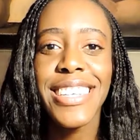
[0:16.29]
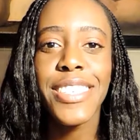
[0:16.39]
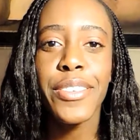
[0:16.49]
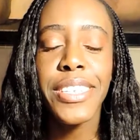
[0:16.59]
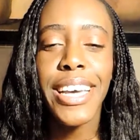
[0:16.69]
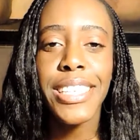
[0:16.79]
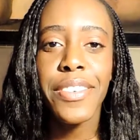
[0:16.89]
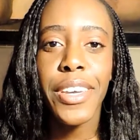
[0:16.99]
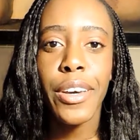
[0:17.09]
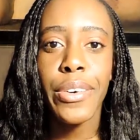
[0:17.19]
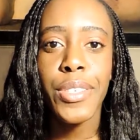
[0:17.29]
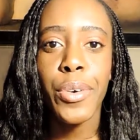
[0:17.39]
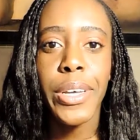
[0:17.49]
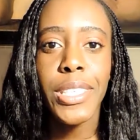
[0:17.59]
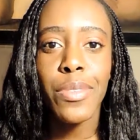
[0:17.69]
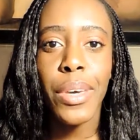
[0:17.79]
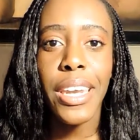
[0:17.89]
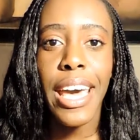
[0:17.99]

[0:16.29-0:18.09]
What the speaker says: So today's video is going to be an